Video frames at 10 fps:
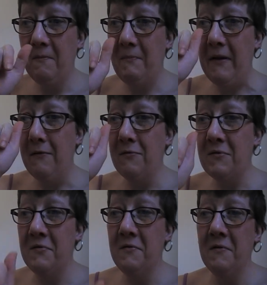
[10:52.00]

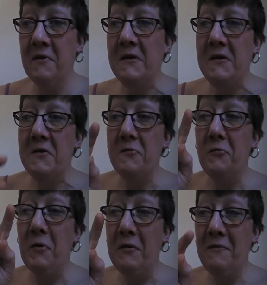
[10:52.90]
Bells.
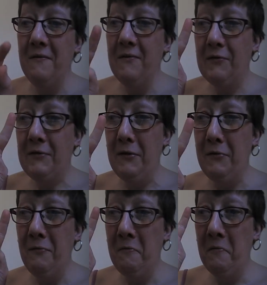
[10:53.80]
1,
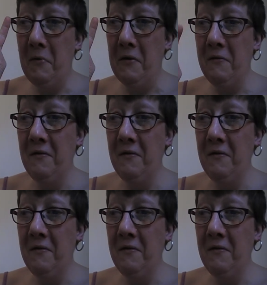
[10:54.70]
2, 1.